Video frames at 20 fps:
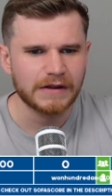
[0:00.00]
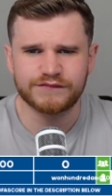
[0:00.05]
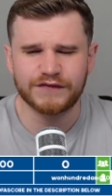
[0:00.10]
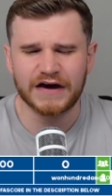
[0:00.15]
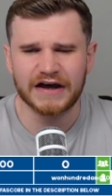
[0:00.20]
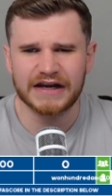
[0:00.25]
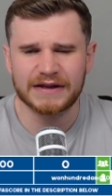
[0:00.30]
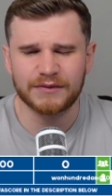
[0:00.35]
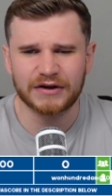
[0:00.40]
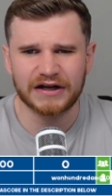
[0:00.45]

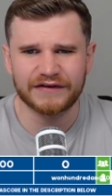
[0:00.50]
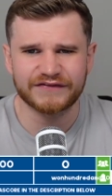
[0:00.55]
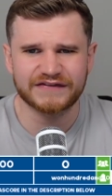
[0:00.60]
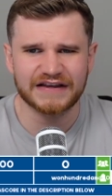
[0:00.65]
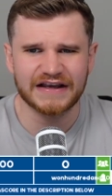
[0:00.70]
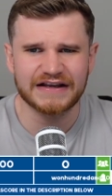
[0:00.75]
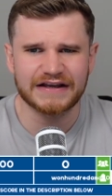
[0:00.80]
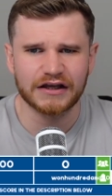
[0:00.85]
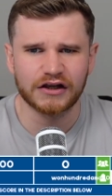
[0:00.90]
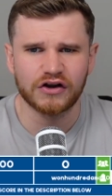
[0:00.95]
Finally, we're going to have to
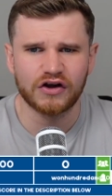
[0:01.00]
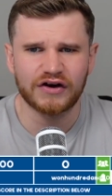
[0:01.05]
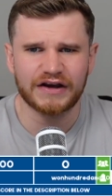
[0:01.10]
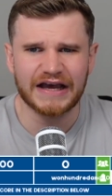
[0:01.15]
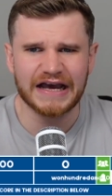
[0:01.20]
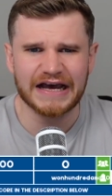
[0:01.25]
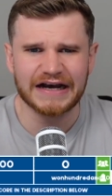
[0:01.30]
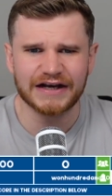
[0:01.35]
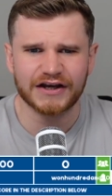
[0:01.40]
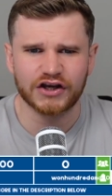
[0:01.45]
take a look
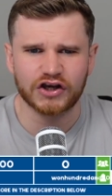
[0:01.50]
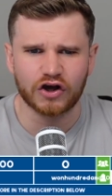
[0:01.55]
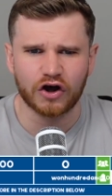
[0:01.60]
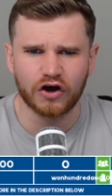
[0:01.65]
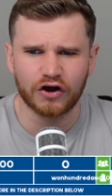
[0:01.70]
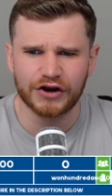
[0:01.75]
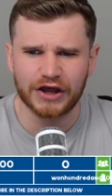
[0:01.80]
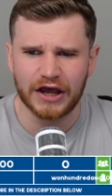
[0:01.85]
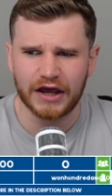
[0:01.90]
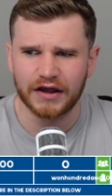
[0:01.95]
at
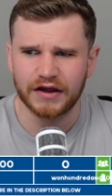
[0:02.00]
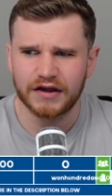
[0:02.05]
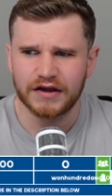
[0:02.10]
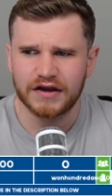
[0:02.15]
Connor.